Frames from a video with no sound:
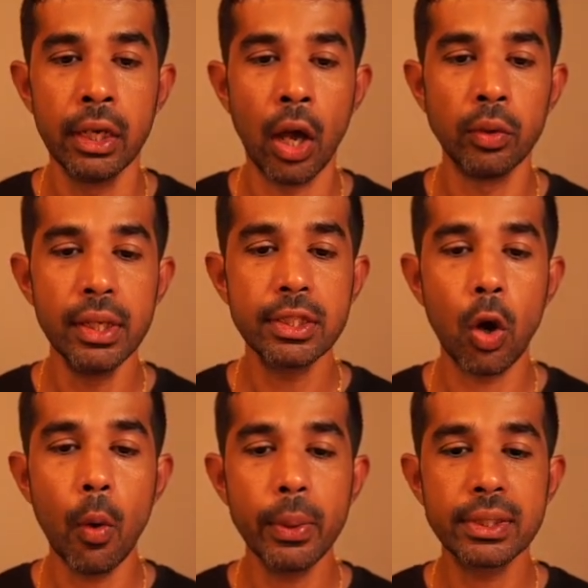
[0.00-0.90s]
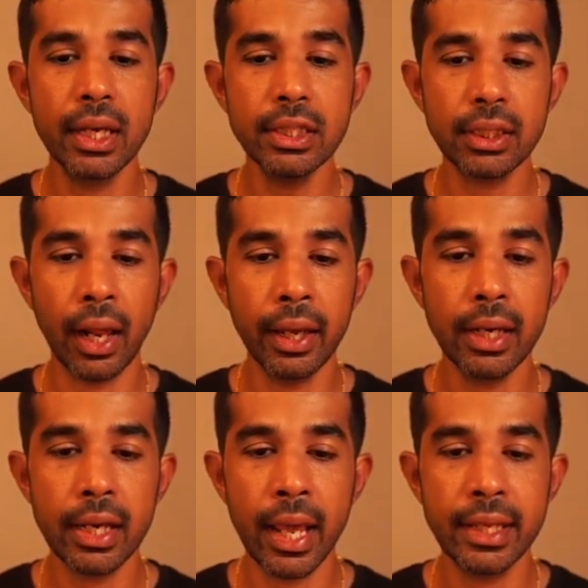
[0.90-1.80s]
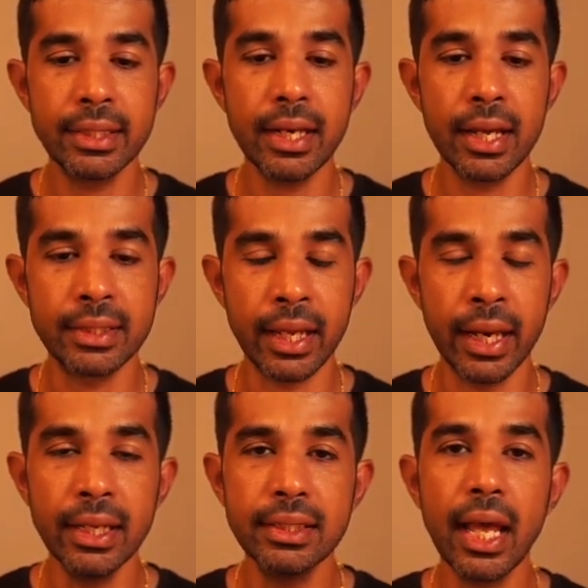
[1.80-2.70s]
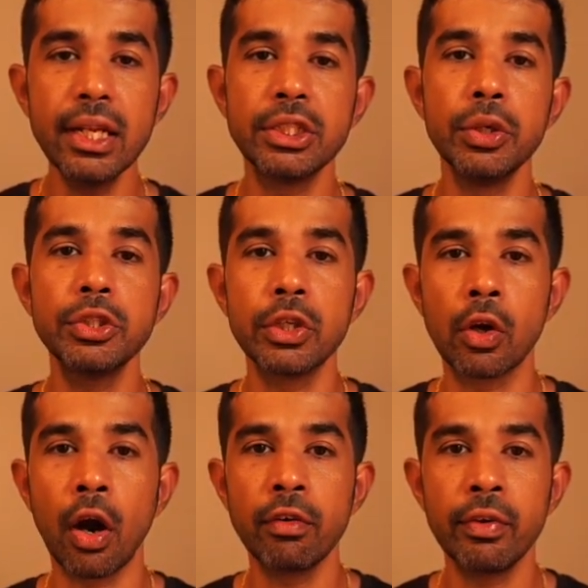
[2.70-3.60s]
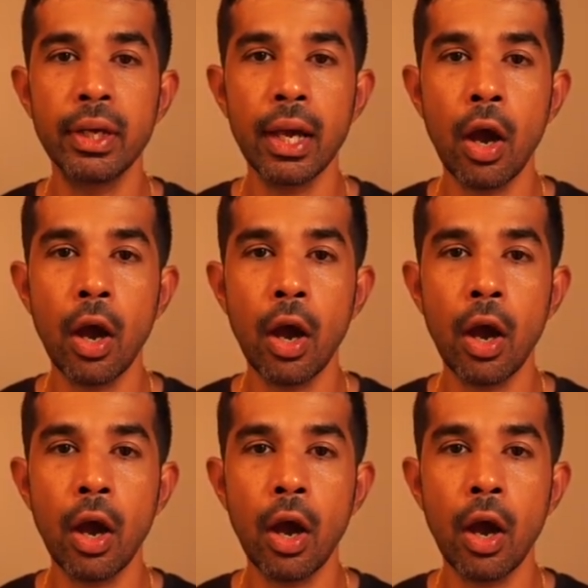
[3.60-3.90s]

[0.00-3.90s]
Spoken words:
Now this OpenSearch client takes in a settings that is used to configure